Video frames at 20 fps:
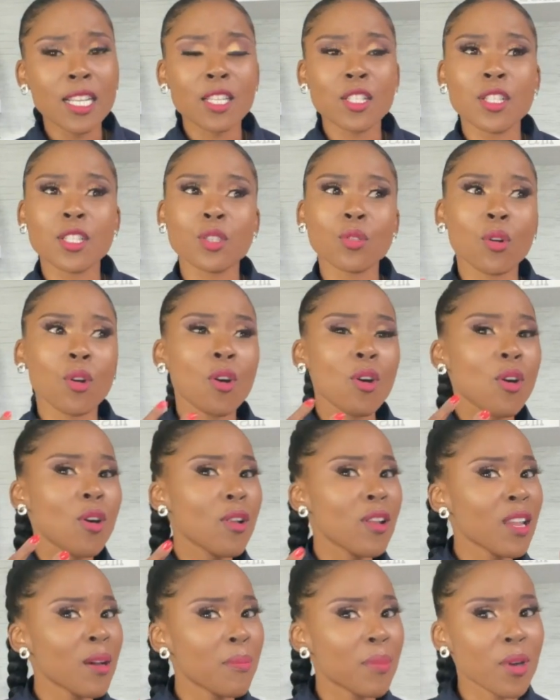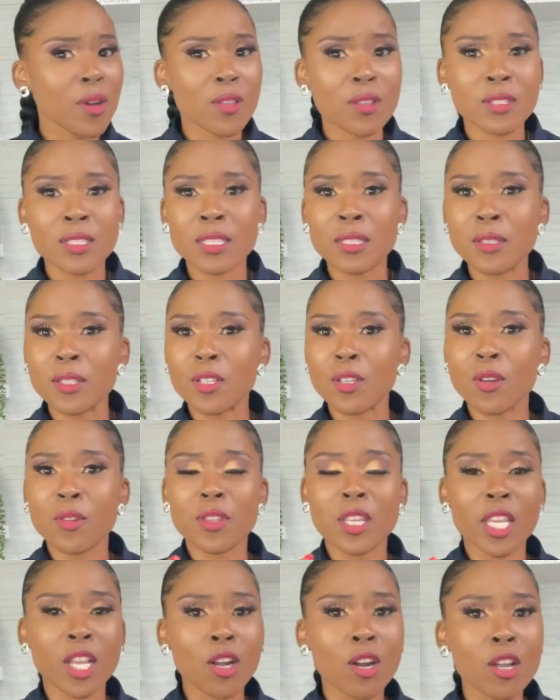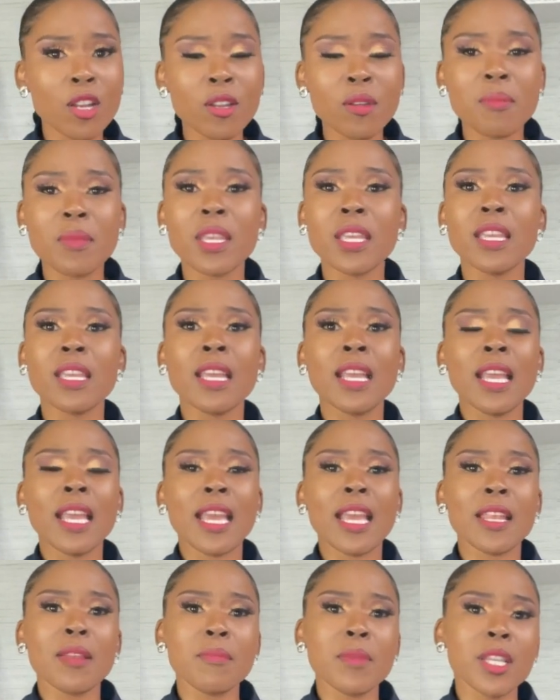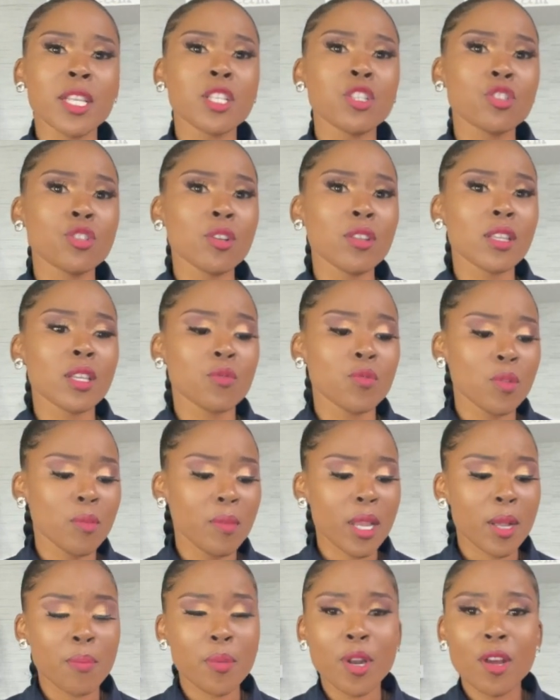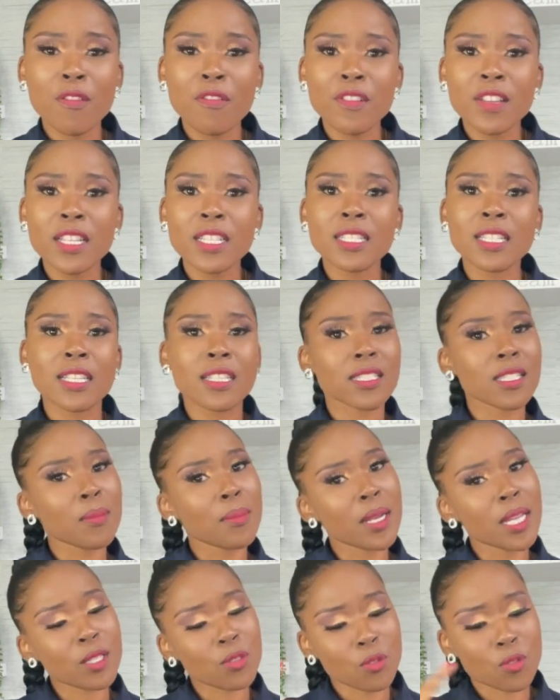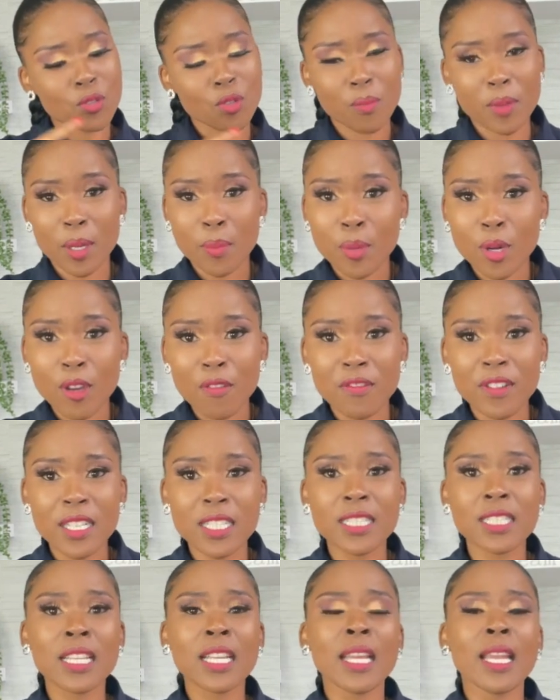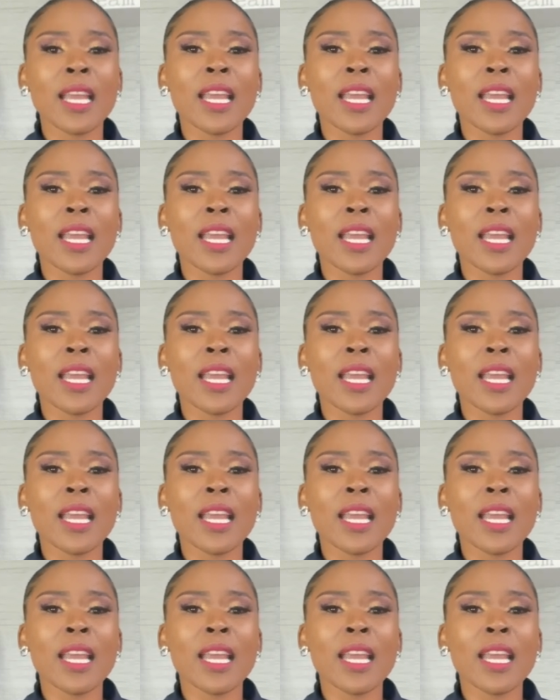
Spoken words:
It's all about, the economy and making sure that we make profit and suppliers also make profit.